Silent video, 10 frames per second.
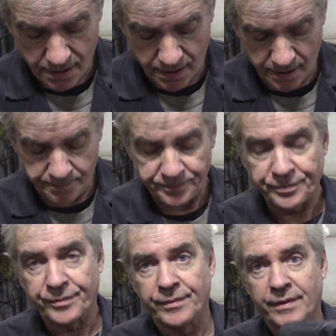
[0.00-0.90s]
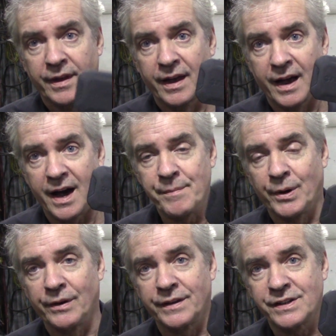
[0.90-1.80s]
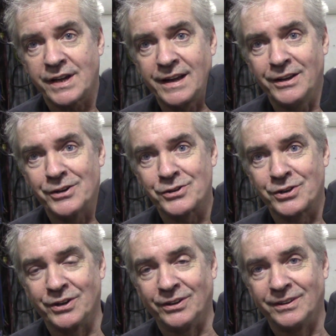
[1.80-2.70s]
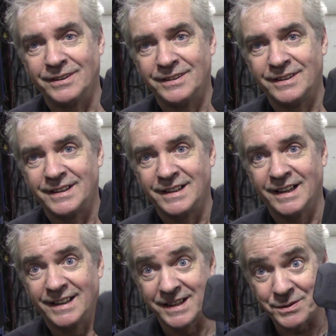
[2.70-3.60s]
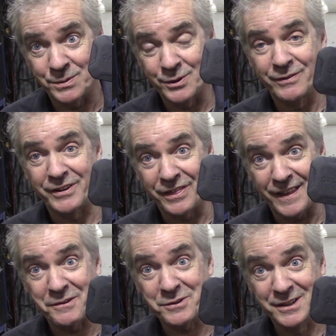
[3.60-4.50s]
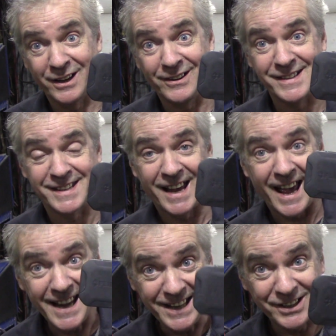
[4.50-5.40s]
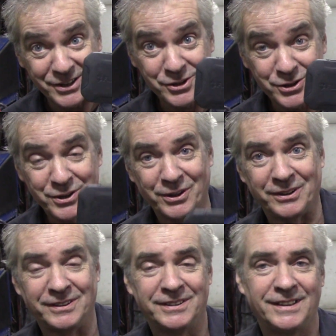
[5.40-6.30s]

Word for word: Um, I bought this eight years ago, and this was over a thousand dollars eight years ago.